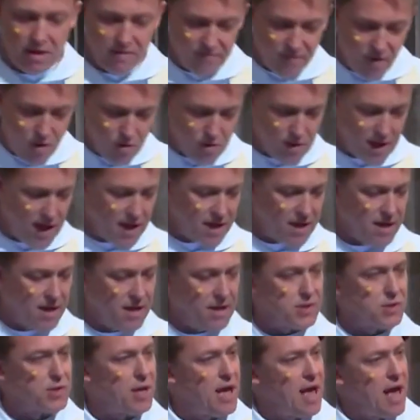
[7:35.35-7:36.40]
and vote like
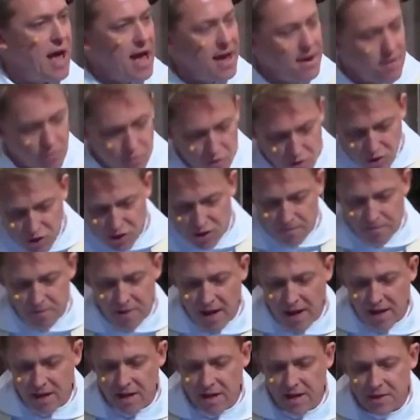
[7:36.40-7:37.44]
us and worship
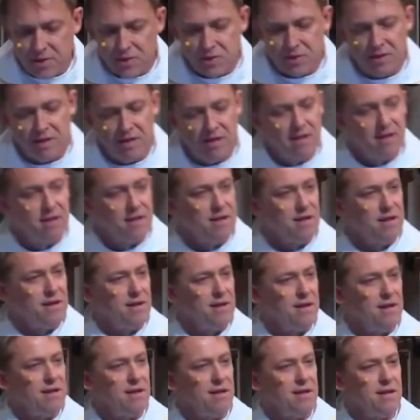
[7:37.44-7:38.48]
like us,
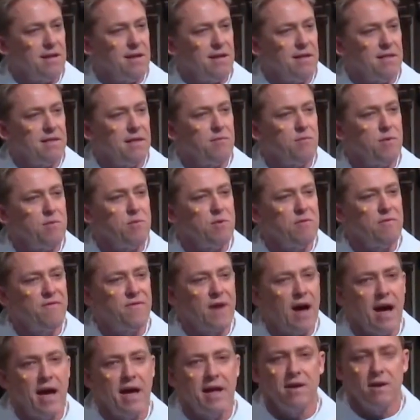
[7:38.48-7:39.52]
then we will
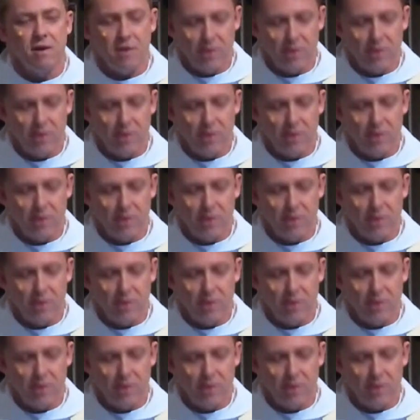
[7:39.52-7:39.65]
find